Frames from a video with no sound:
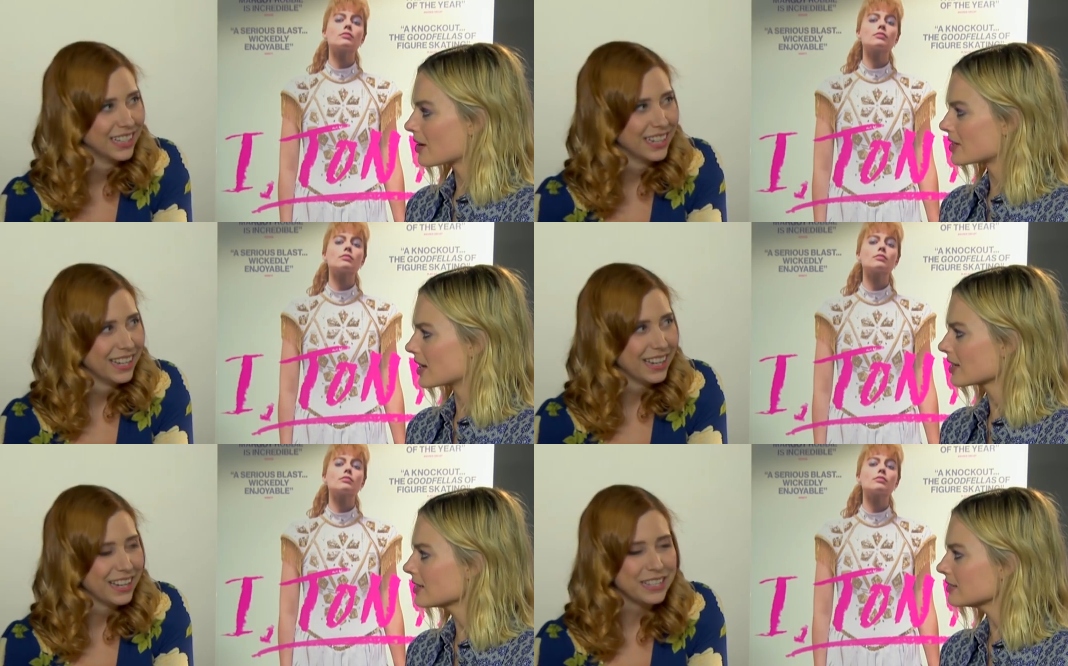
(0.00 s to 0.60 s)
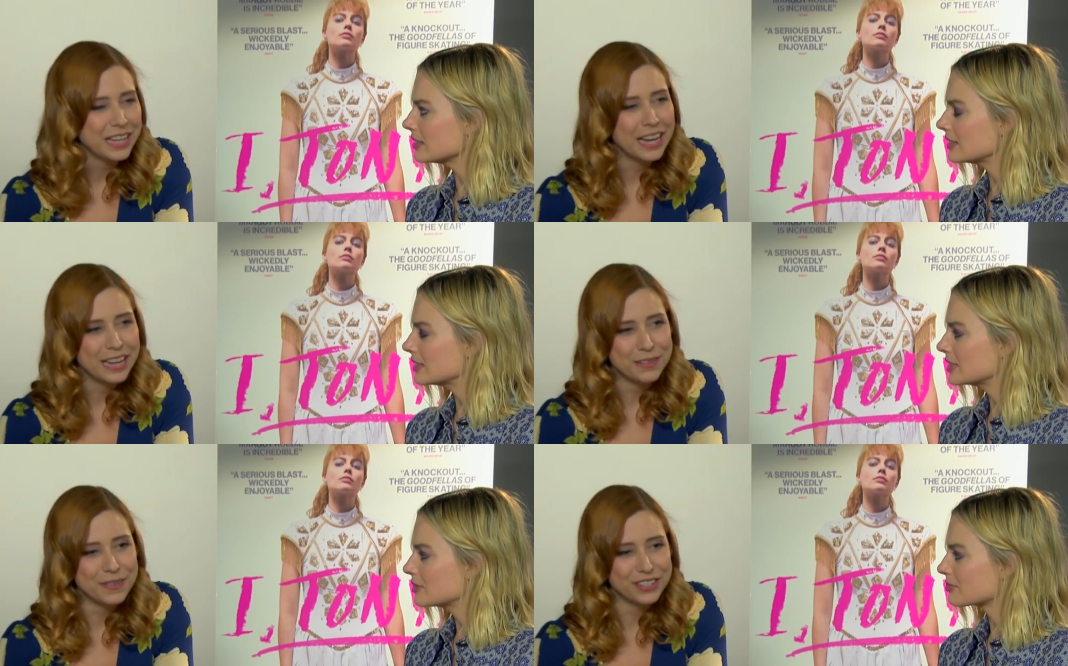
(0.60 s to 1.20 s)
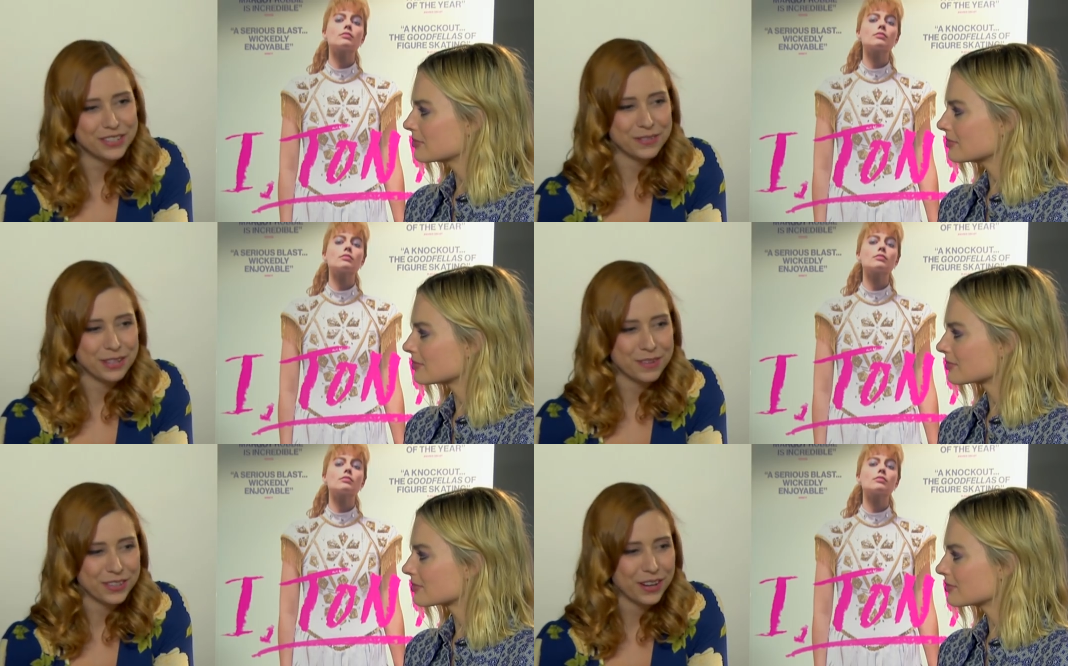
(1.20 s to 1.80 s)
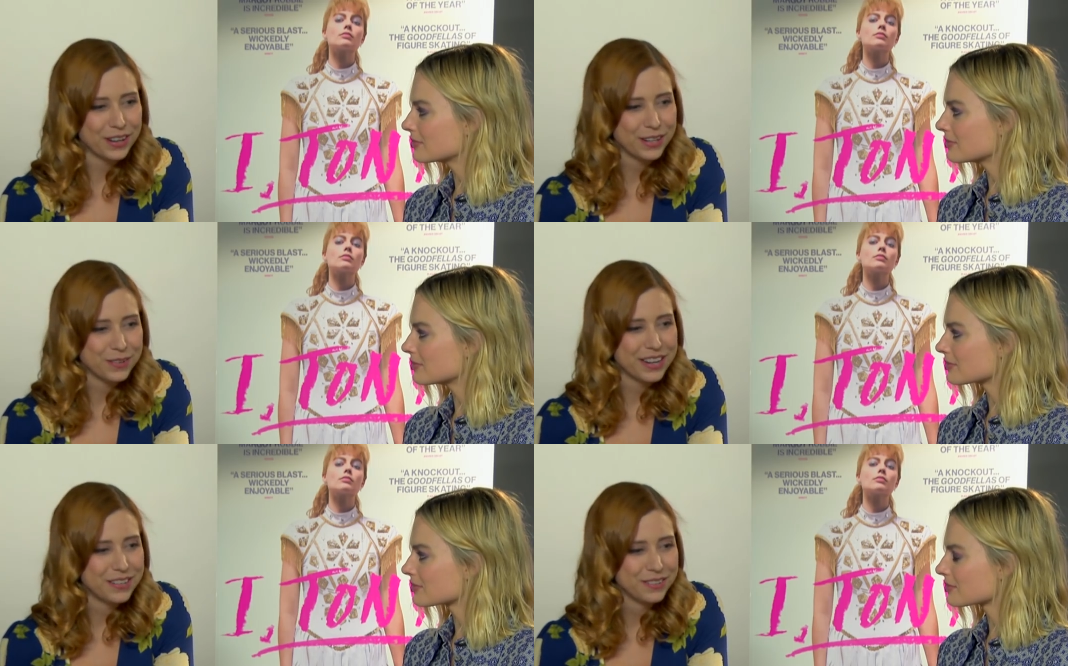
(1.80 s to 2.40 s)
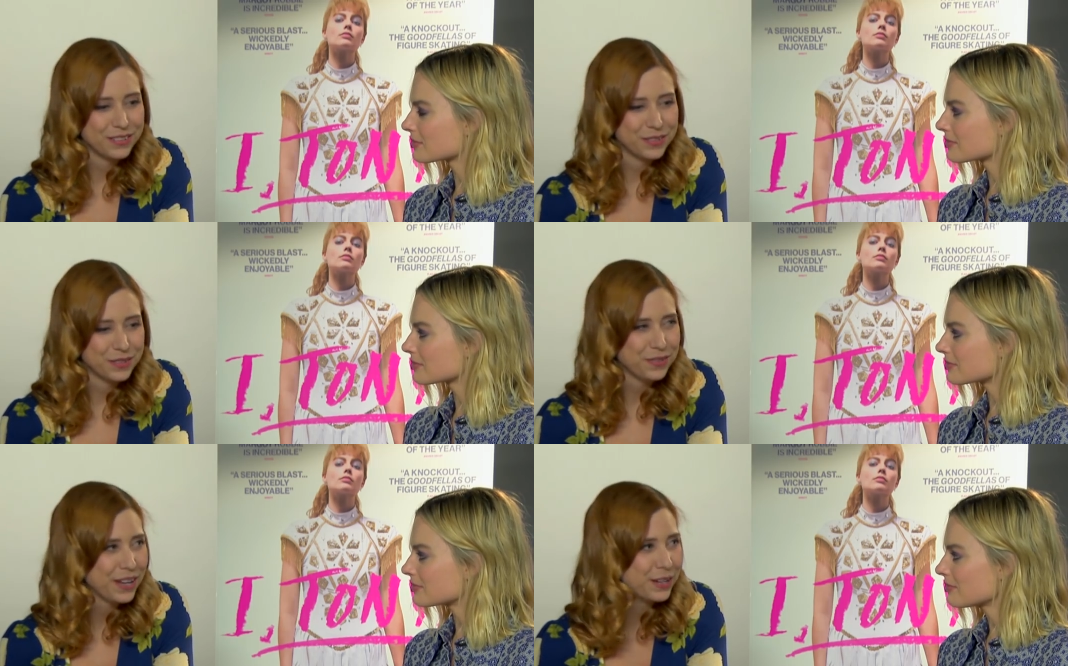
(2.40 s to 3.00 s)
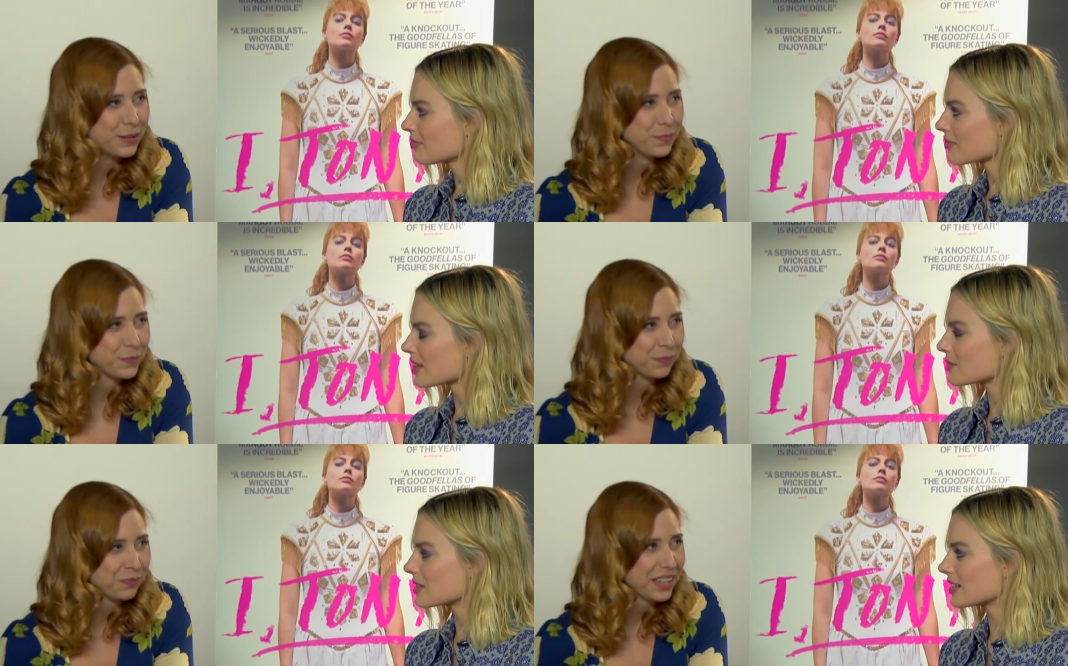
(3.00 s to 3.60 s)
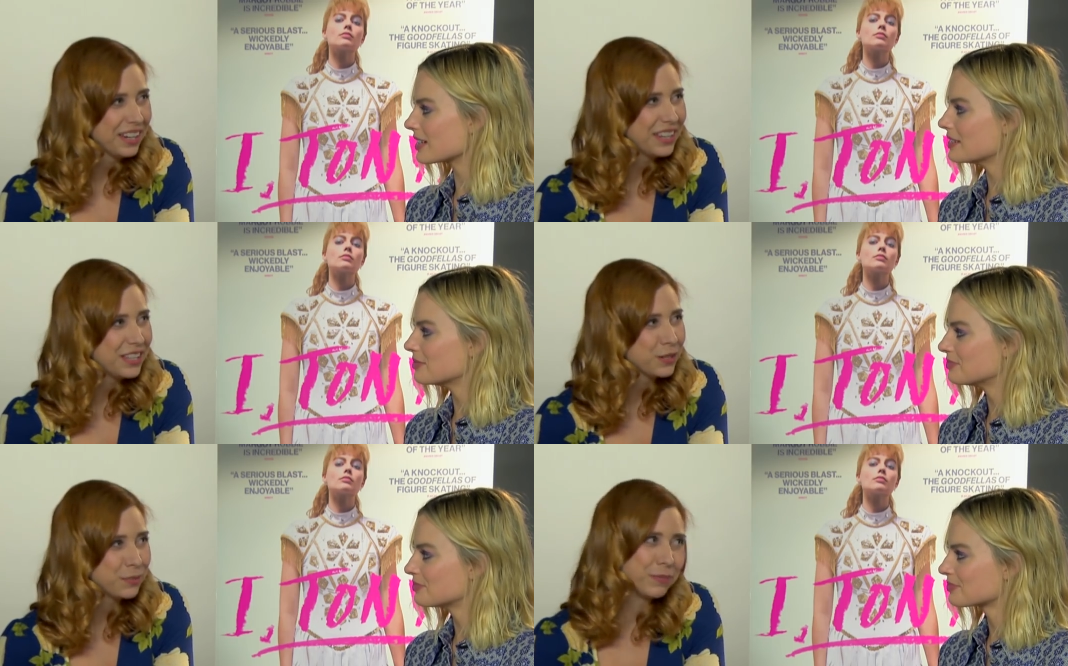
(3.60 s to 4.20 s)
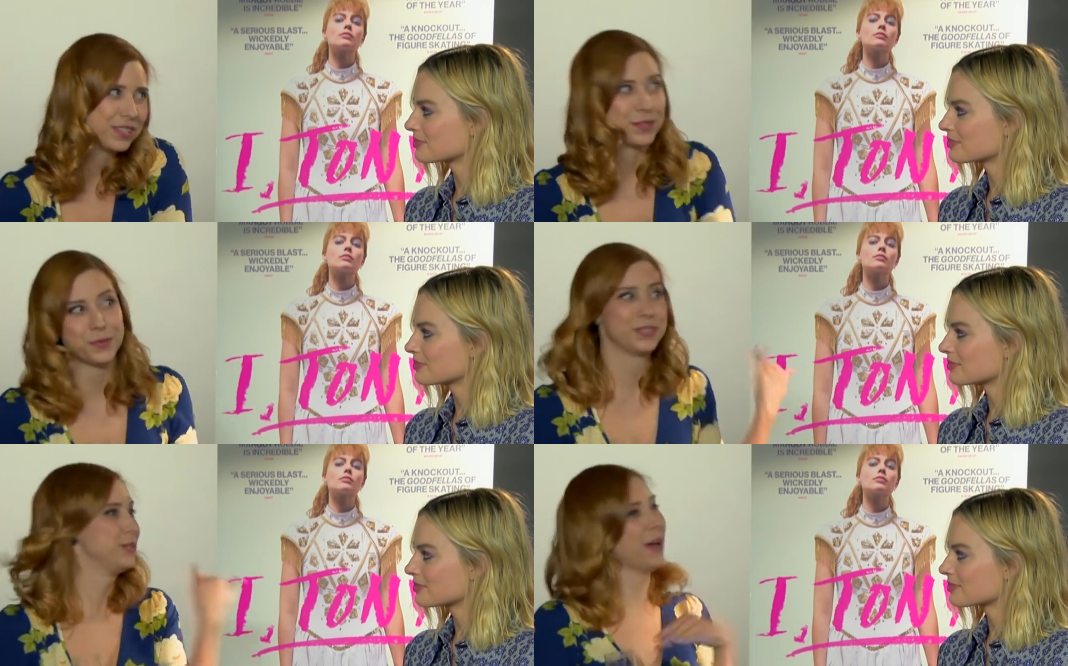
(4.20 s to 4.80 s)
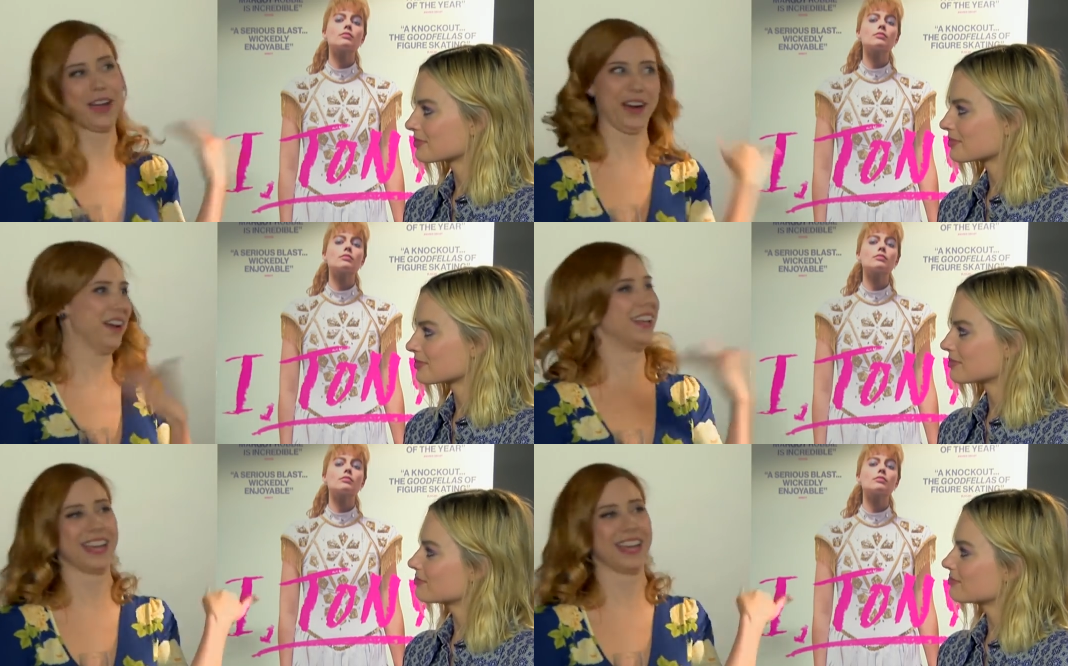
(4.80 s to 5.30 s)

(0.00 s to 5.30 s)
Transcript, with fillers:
Speaker 1: Oh, did I? Yeah, you mentioned something about the Harley Quinn film. Oh, did I? I think your publicist was in the background,